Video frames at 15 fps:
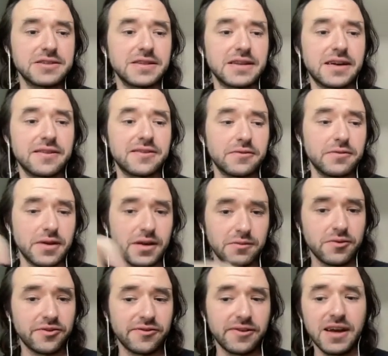that. So it
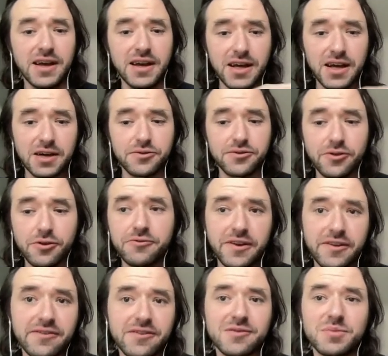was all
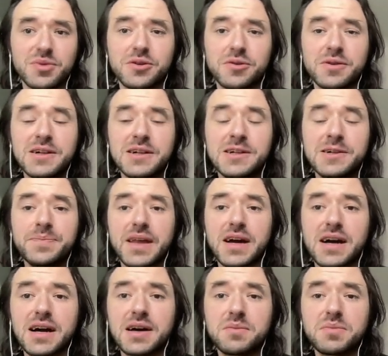fixable.
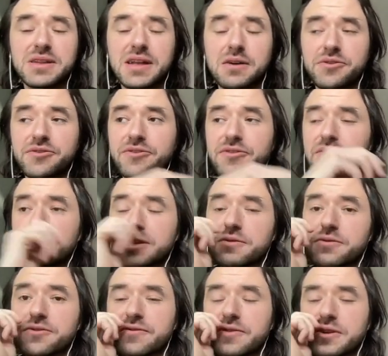But that was
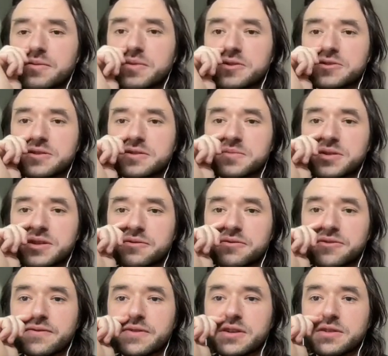very much
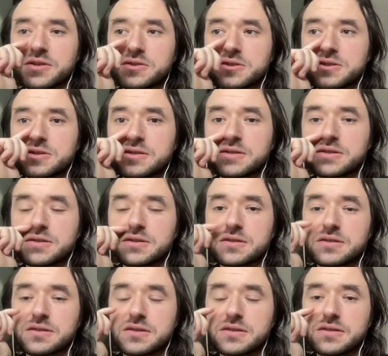
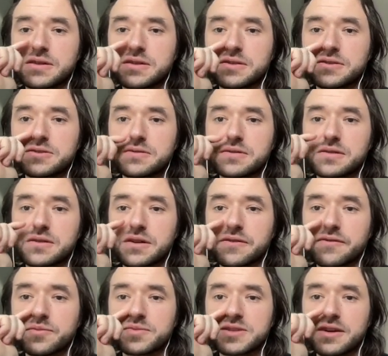the issue that
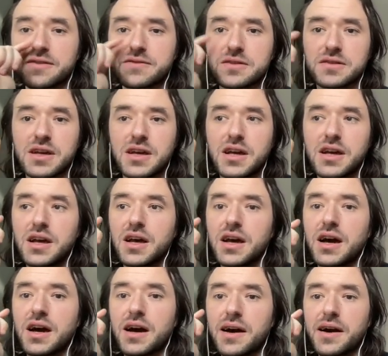I've observed, and
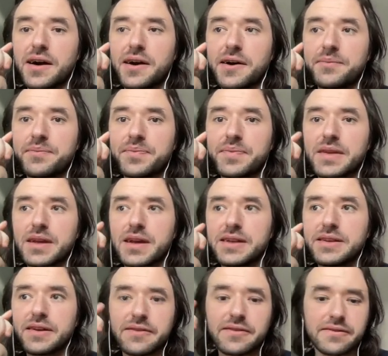
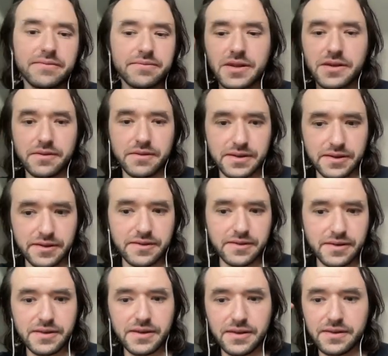it does
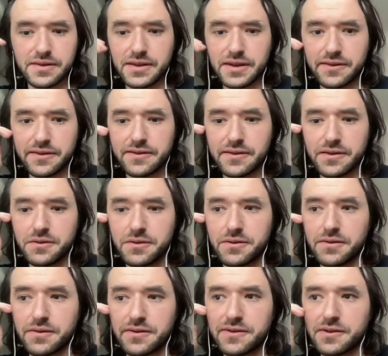
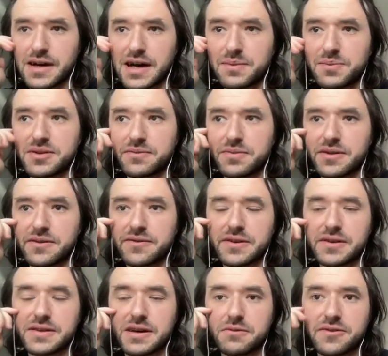still happen. But I
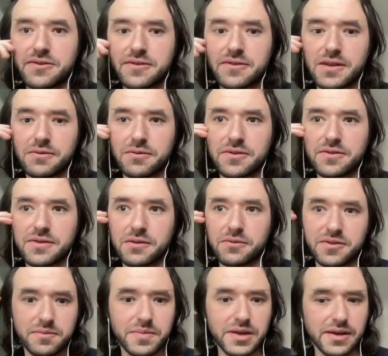think that was
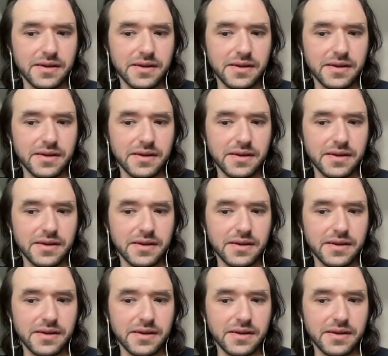a big